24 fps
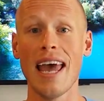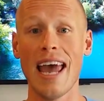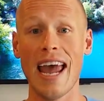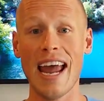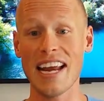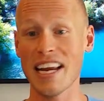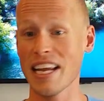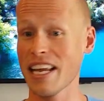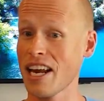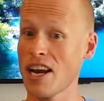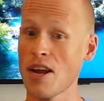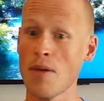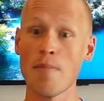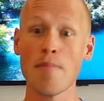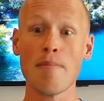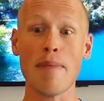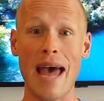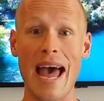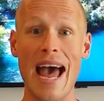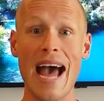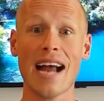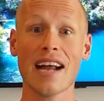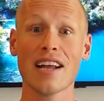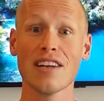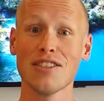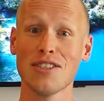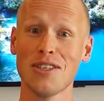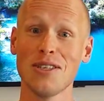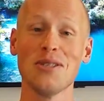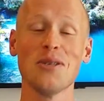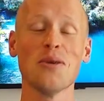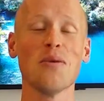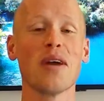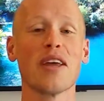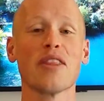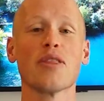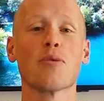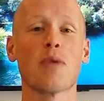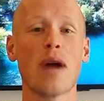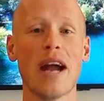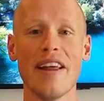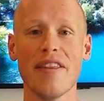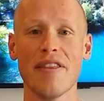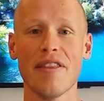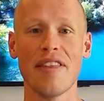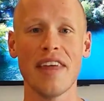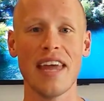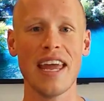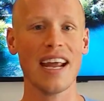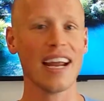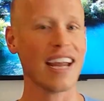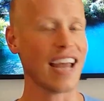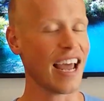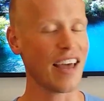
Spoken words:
And get them back to doing the right thing,